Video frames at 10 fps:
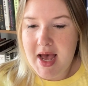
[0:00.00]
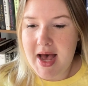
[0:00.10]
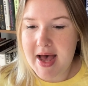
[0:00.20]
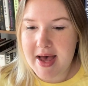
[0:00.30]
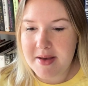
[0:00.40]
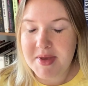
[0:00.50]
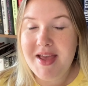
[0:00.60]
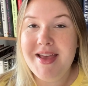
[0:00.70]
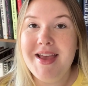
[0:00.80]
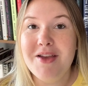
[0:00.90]

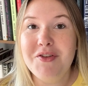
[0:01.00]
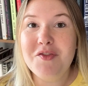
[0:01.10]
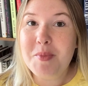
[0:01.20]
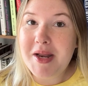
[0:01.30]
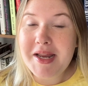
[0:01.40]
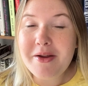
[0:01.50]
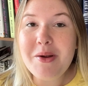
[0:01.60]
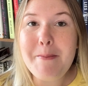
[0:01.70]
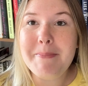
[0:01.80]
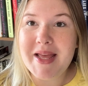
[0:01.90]
If you've been
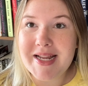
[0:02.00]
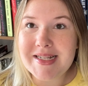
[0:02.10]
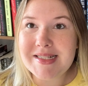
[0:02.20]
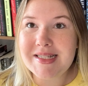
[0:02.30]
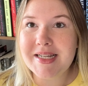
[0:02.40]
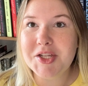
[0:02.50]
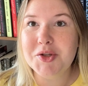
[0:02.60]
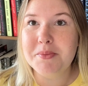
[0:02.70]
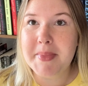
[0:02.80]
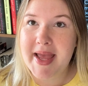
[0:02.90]
here a minute,
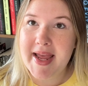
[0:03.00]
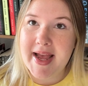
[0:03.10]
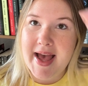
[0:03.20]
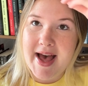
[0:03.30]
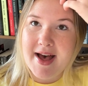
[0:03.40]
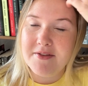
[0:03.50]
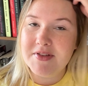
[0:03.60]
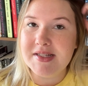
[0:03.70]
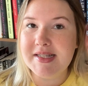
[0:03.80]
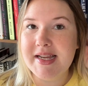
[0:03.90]
you may
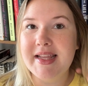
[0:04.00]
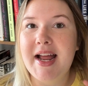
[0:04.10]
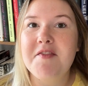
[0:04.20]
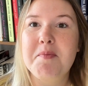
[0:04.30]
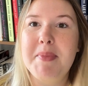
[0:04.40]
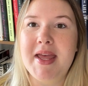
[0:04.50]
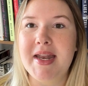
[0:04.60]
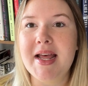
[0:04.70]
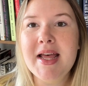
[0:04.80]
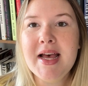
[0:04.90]
have seen that I've
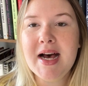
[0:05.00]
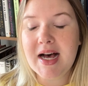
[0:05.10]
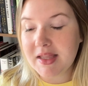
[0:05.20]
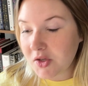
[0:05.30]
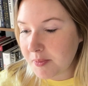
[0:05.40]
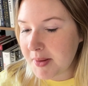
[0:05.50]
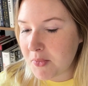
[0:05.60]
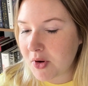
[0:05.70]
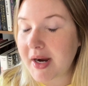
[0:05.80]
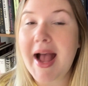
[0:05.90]
been a little bit
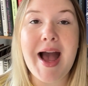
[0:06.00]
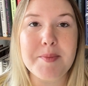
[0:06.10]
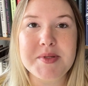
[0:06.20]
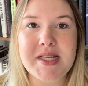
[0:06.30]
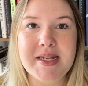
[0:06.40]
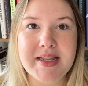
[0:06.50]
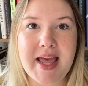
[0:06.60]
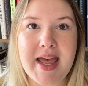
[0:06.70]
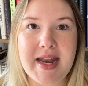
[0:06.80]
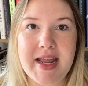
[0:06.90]
more absent
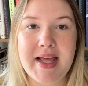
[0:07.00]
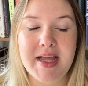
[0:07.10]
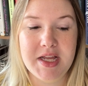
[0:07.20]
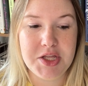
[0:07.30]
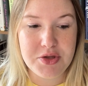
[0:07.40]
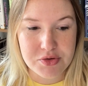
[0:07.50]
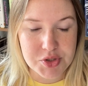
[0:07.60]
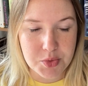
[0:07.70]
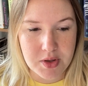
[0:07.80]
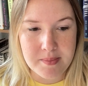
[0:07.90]
than
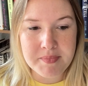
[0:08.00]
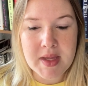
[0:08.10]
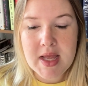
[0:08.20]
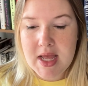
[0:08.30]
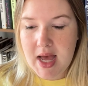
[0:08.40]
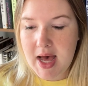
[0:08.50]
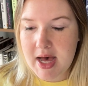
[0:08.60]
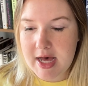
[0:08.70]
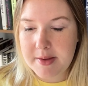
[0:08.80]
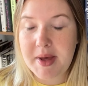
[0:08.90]
usual.
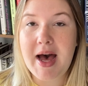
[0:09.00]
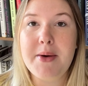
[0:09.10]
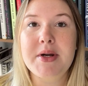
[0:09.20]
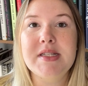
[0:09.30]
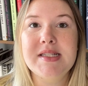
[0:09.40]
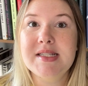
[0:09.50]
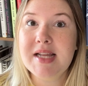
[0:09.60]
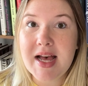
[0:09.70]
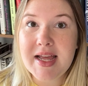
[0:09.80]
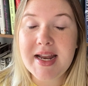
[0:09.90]
Our
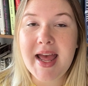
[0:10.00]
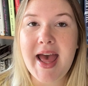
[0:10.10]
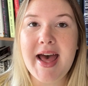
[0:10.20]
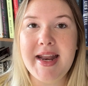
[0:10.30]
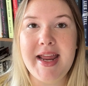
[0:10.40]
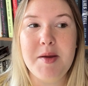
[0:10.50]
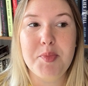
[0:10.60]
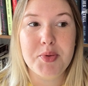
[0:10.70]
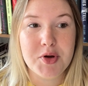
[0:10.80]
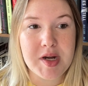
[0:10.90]
son had a
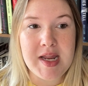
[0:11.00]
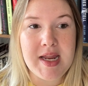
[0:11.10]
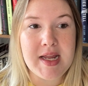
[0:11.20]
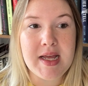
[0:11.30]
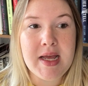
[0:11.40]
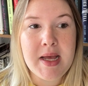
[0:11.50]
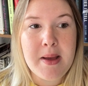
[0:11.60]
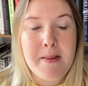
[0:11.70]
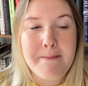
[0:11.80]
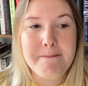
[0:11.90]
pretty
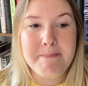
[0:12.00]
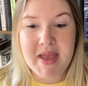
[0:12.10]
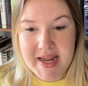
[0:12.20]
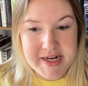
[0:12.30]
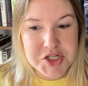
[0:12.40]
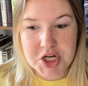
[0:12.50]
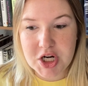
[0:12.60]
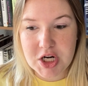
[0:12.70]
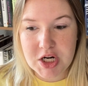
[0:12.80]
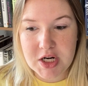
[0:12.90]

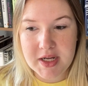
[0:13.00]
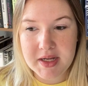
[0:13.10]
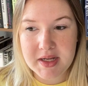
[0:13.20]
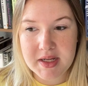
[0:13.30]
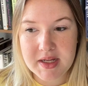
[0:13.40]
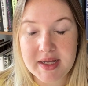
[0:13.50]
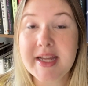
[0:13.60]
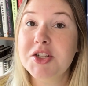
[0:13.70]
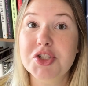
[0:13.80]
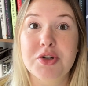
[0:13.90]
major
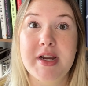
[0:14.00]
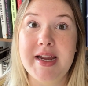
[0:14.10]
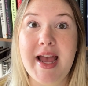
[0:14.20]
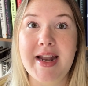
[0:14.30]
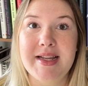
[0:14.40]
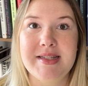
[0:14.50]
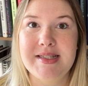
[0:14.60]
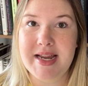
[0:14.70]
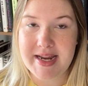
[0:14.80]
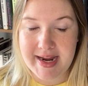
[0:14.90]
injury at
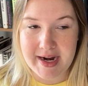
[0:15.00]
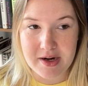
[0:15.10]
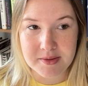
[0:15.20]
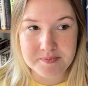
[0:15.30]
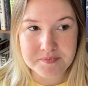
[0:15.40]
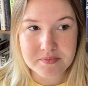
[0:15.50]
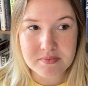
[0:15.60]
his daycare